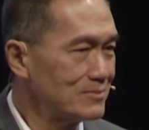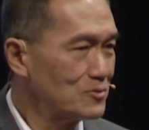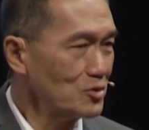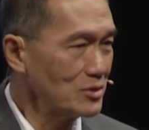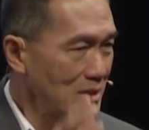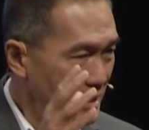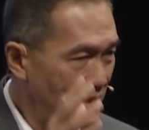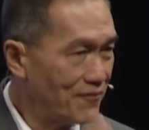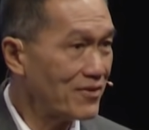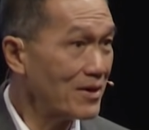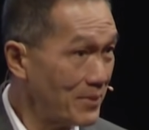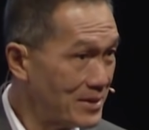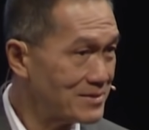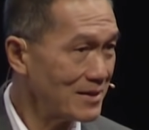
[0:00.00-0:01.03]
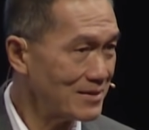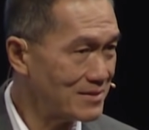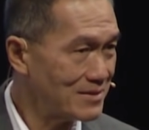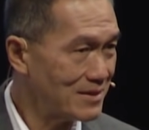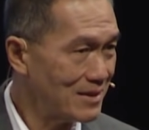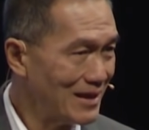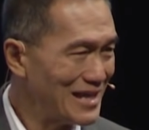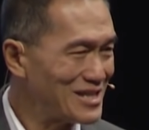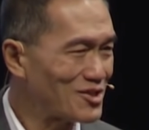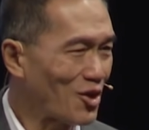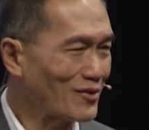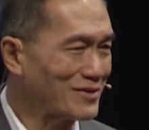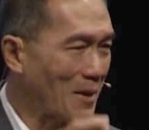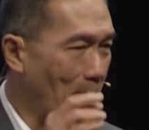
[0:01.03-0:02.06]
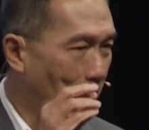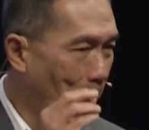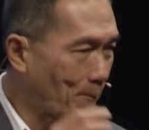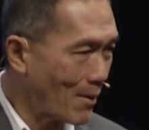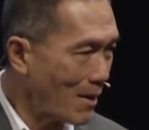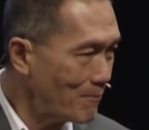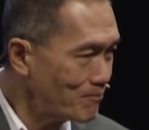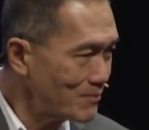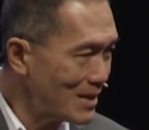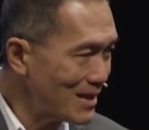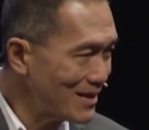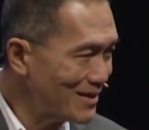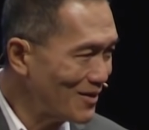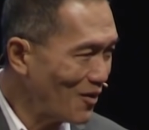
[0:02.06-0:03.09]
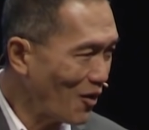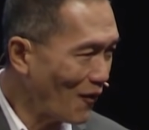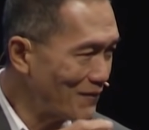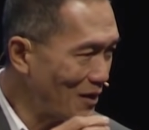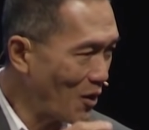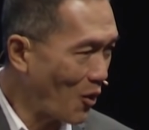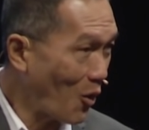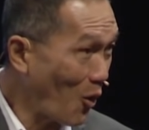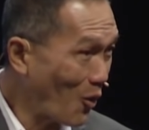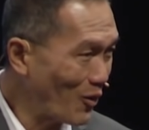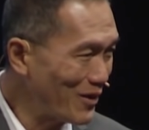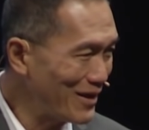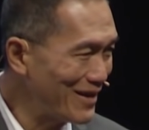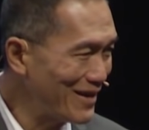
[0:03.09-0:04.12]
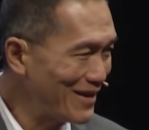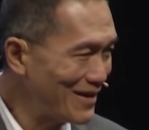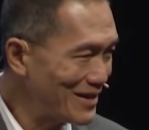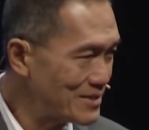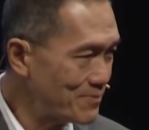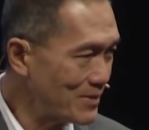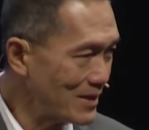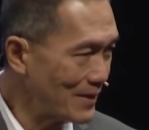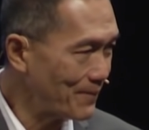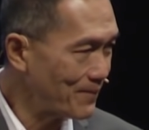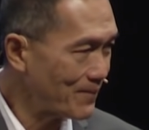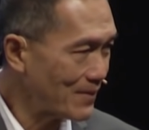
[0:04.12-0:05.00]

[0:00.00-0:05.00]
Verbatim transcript: to deliver a message. It's called the prompting of the Holy Spirit.